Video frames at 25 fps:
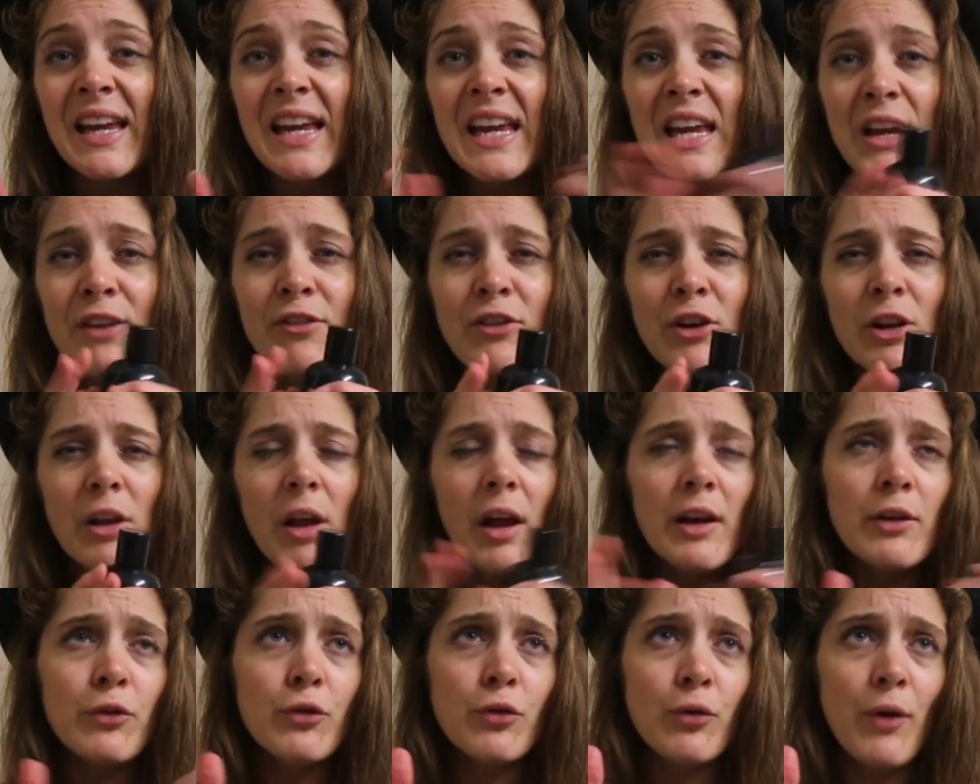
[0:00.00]
If you
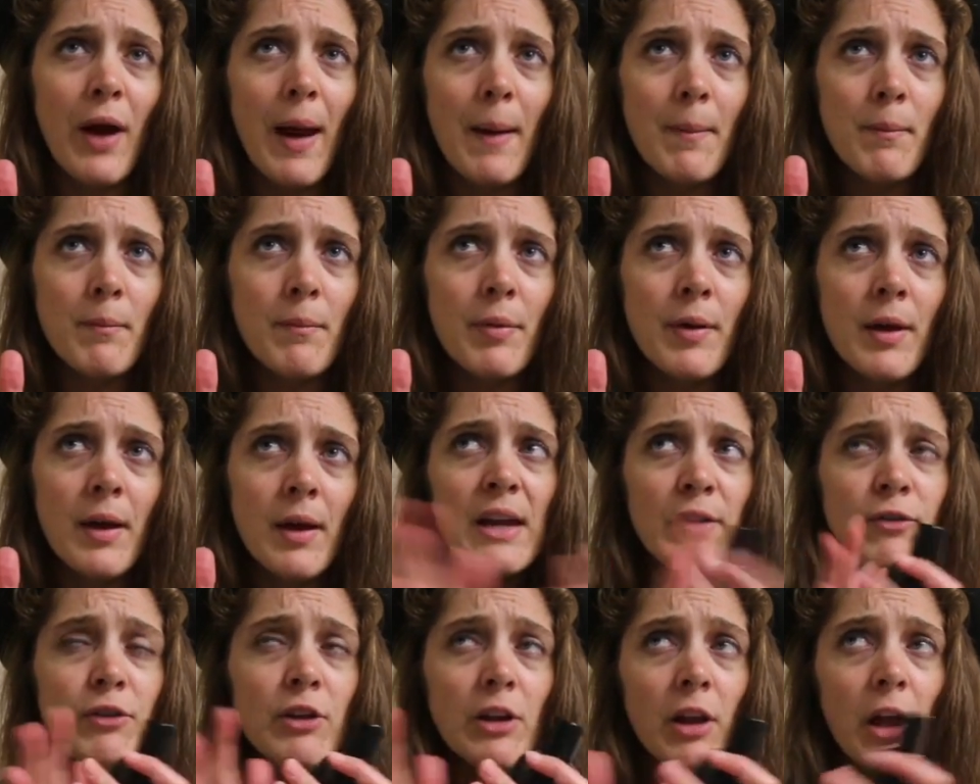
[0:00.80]
like tramp,
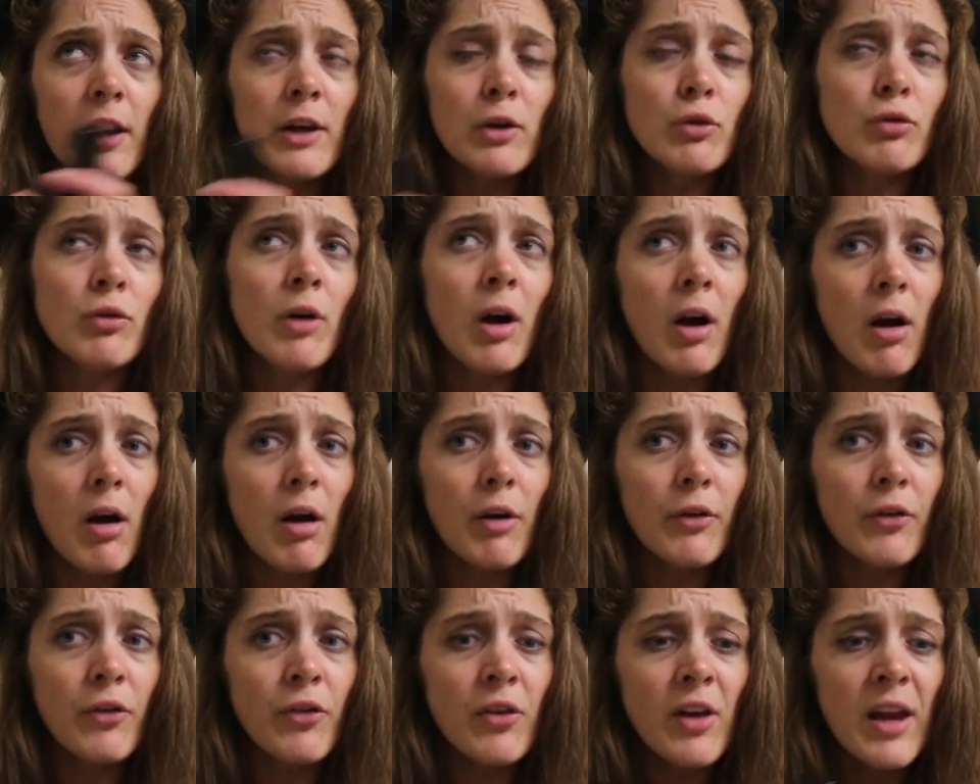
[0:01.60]
if you like
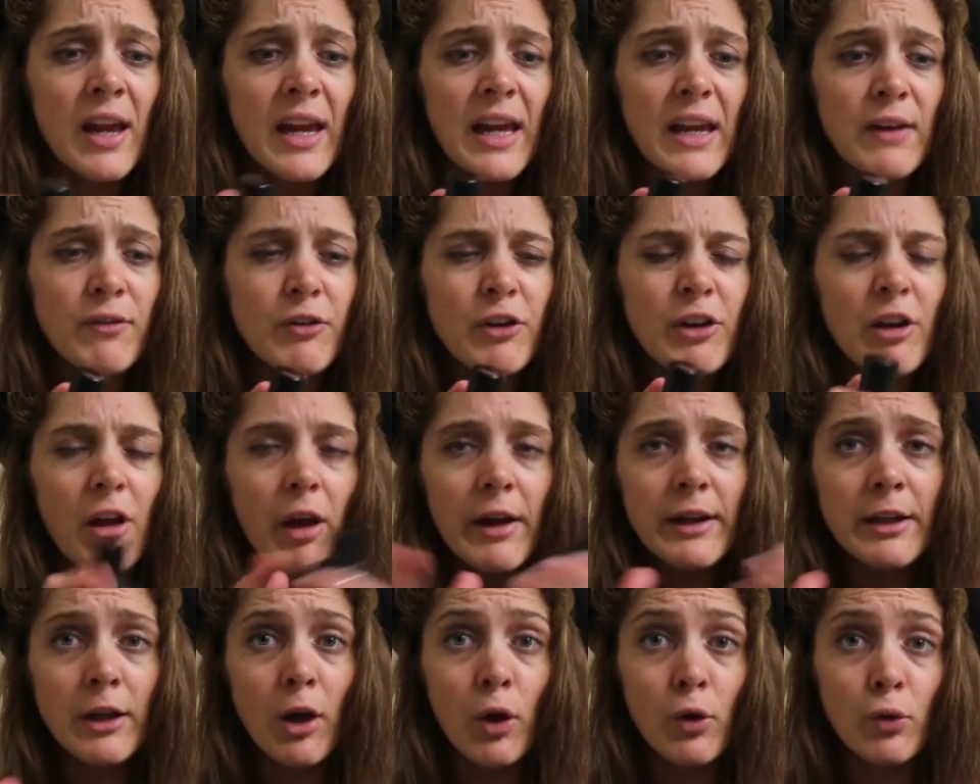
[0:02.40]
grass, if you
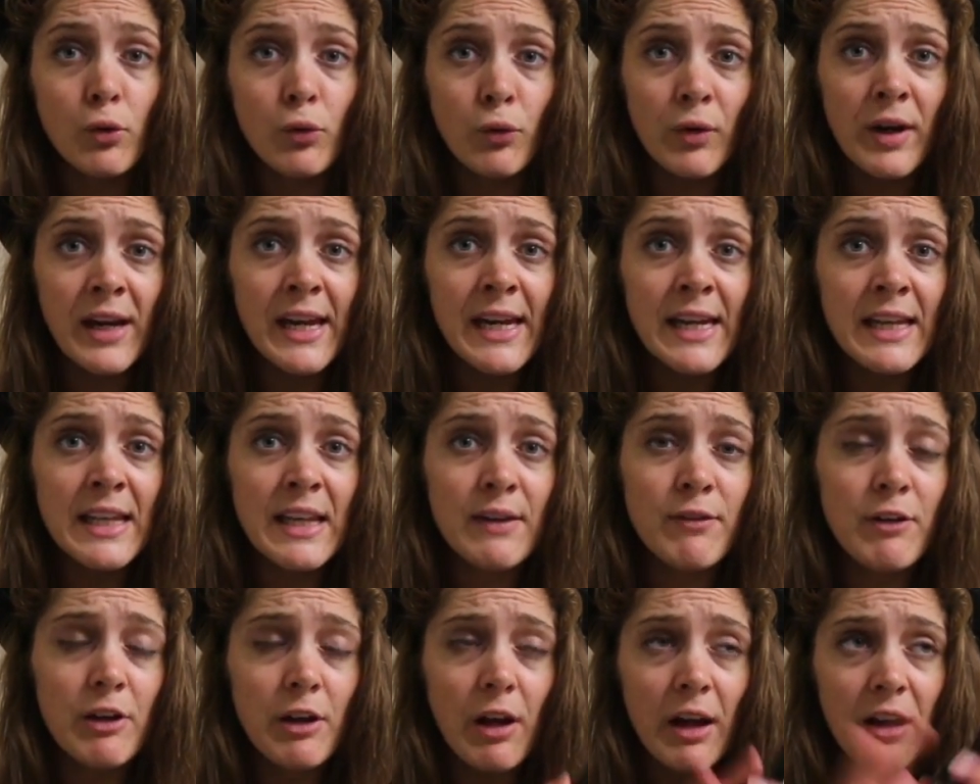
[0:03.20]
like go green,
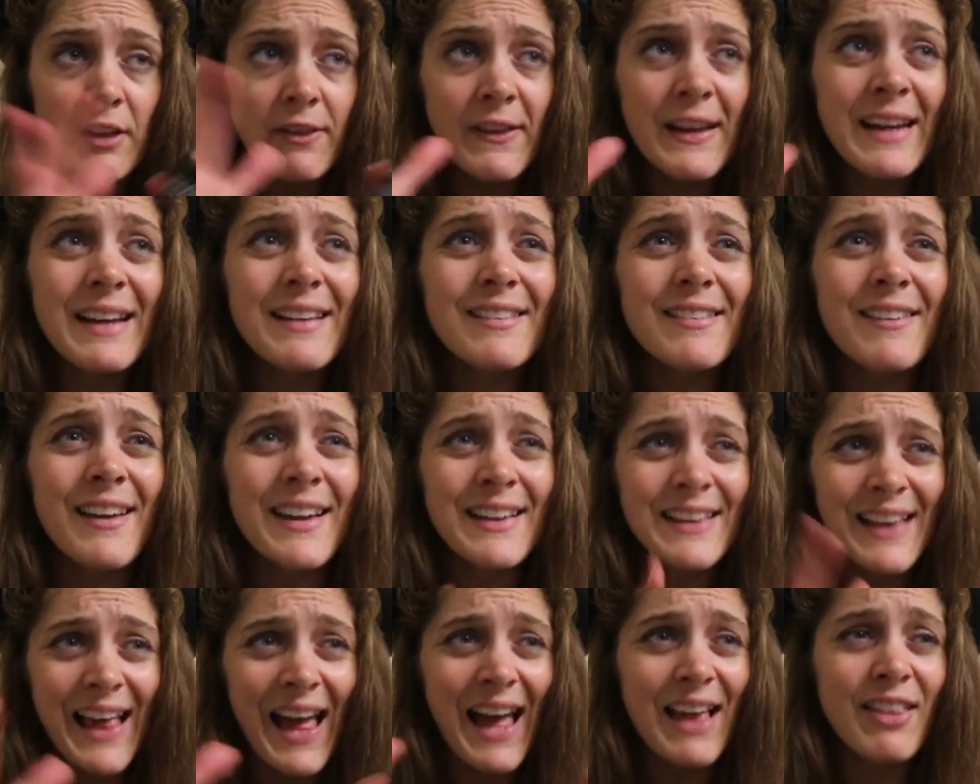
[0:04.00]
if you like things
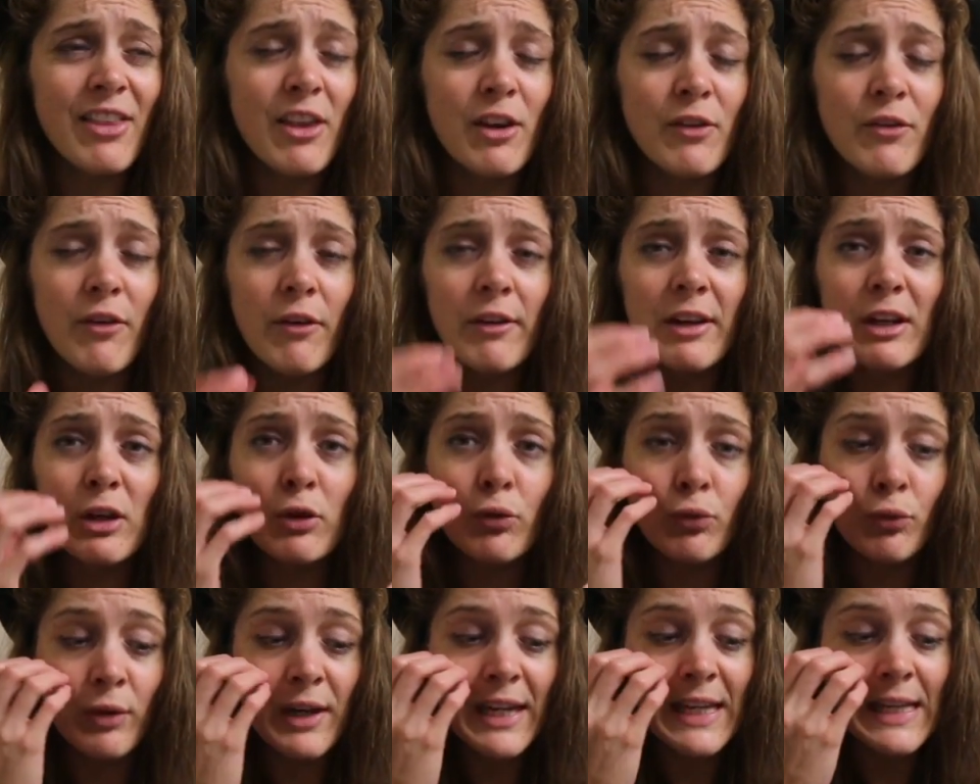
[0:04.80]
like that that are very
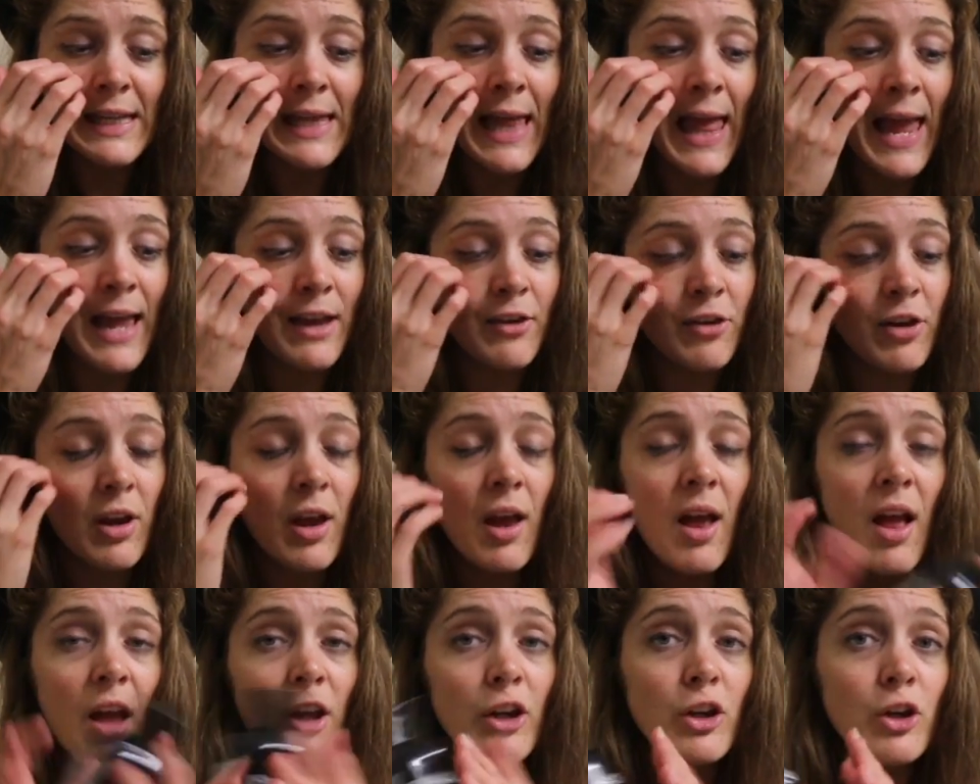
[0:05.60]
green-led,
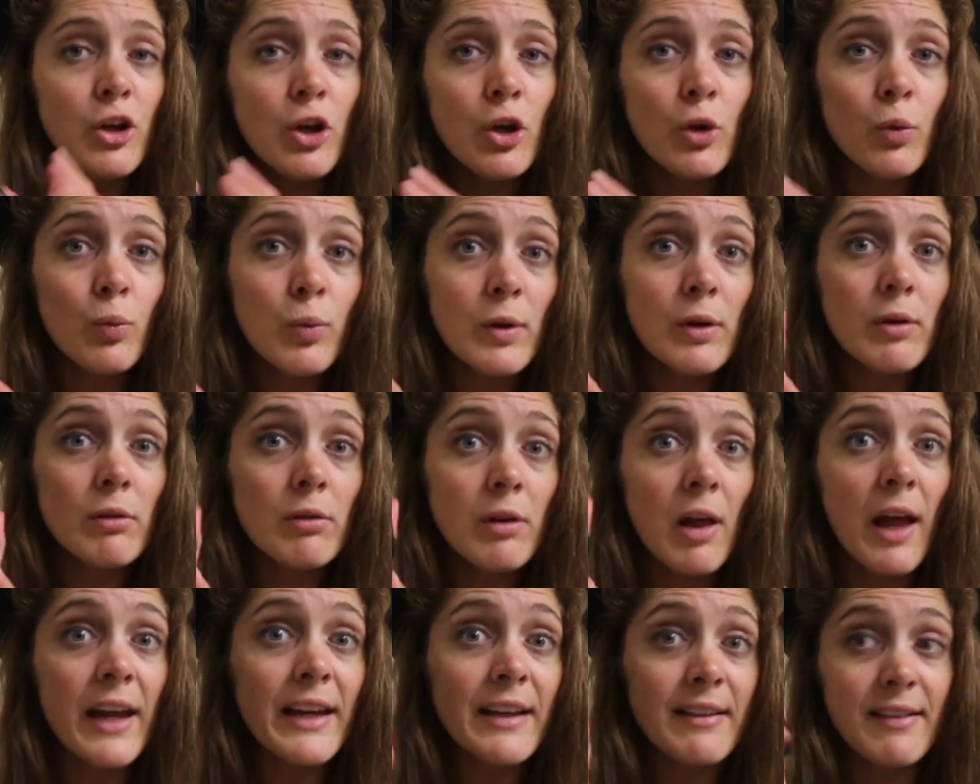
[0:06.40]
you will
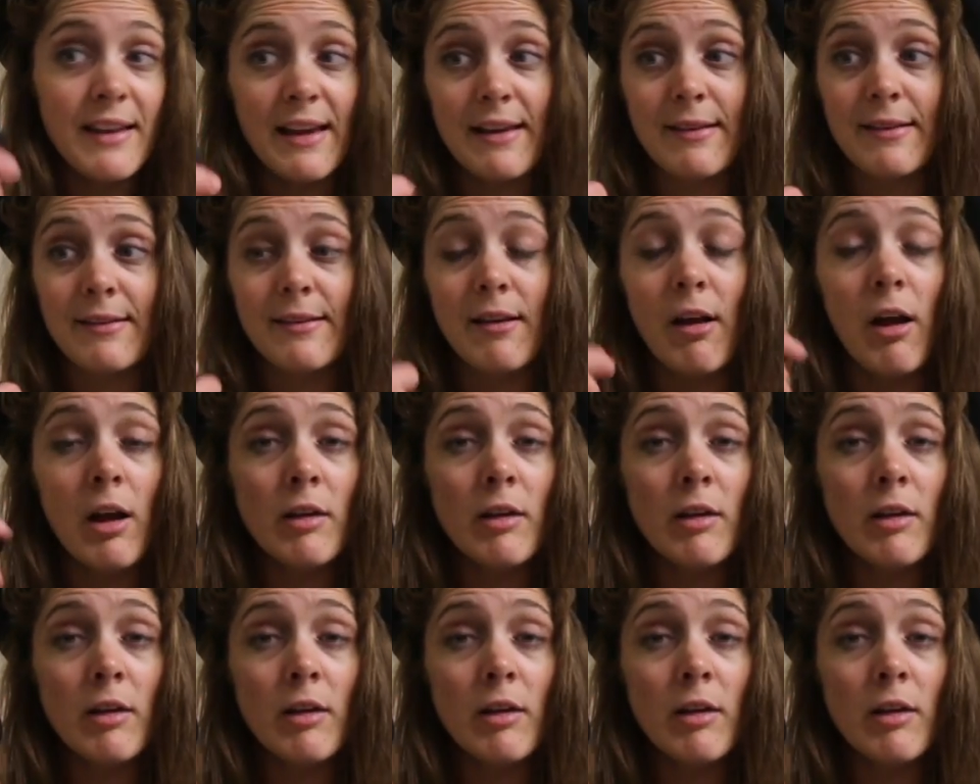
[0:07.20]
like this.